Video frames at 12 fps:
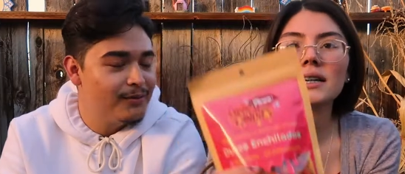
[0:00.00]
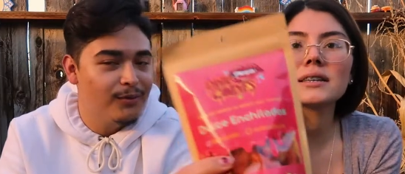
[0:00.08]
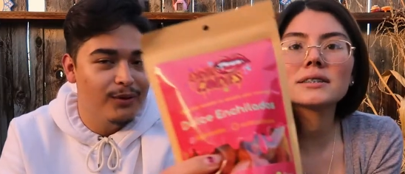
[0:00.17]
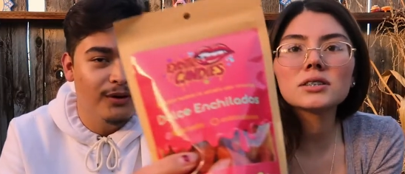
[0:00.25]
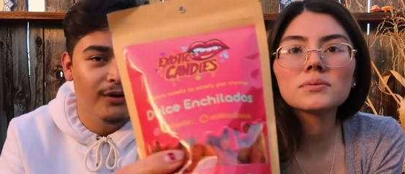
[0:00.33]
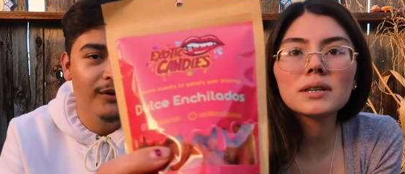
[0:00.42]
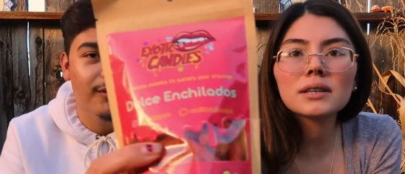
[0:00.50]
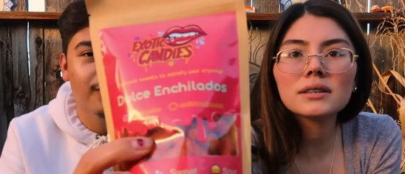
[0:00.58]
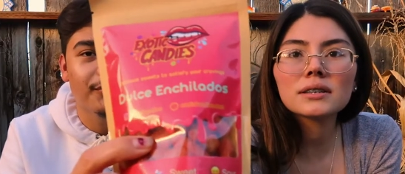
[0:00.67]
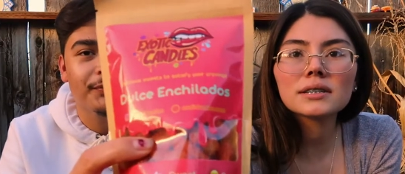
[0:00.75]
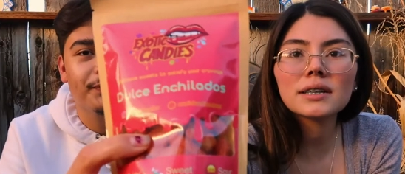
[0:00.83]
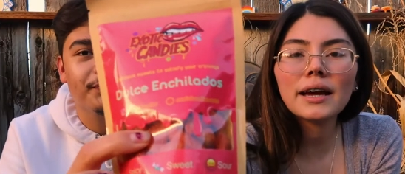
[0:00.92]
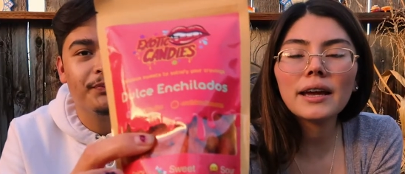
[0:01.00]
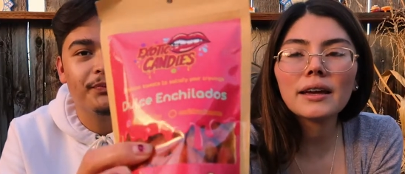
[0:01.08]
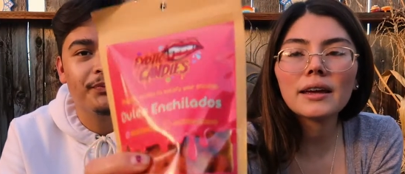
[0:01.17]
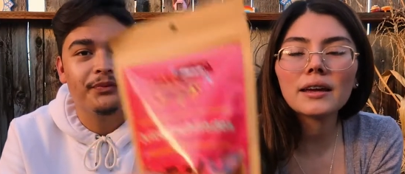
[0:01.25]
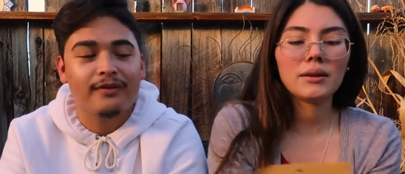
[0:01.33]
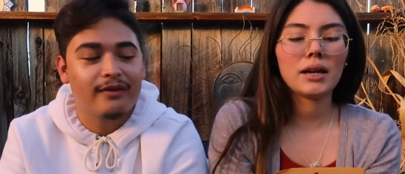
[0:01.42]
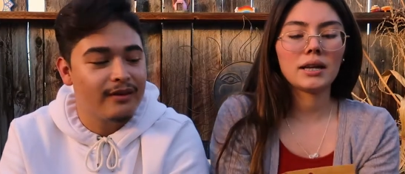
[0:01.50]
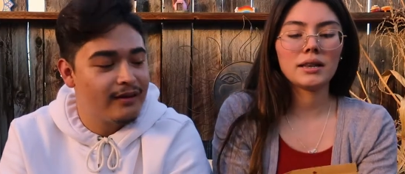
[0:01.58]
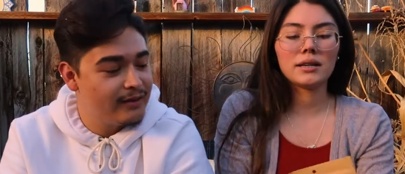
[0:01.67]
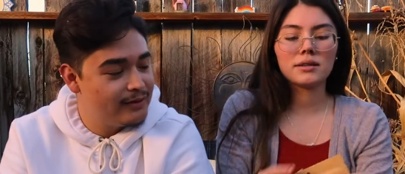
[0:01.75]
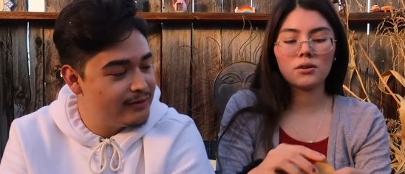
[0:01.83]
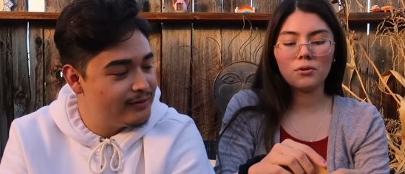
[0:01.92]
Speaker 1: And this is what it looks like. And
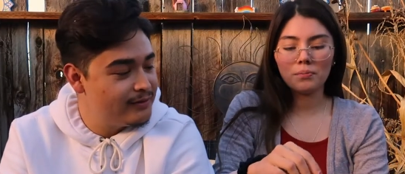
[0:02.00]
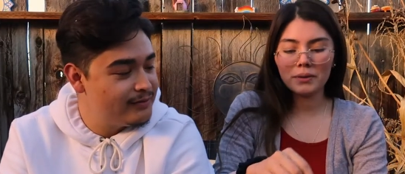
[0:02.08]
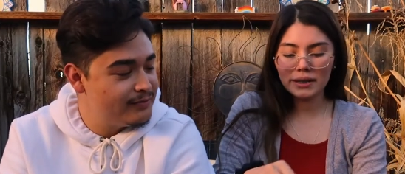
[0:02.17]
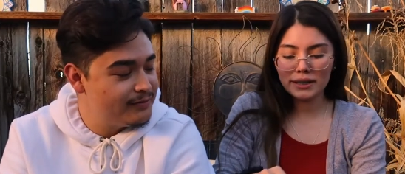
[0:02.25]
let's open